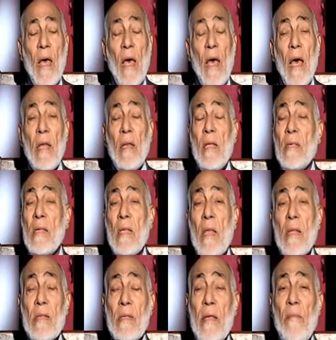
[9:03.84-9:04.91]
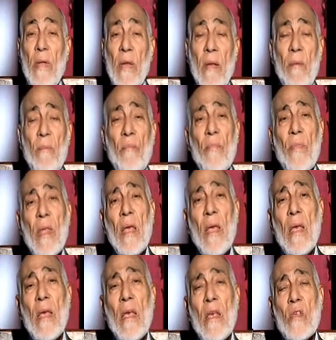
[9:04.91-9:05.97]
and he said it's seven
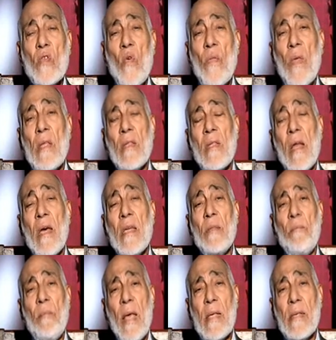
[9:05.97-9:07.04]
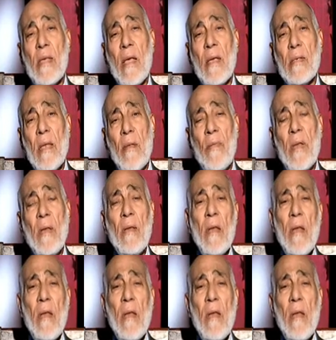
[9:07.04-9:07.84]
so they tried mixing seven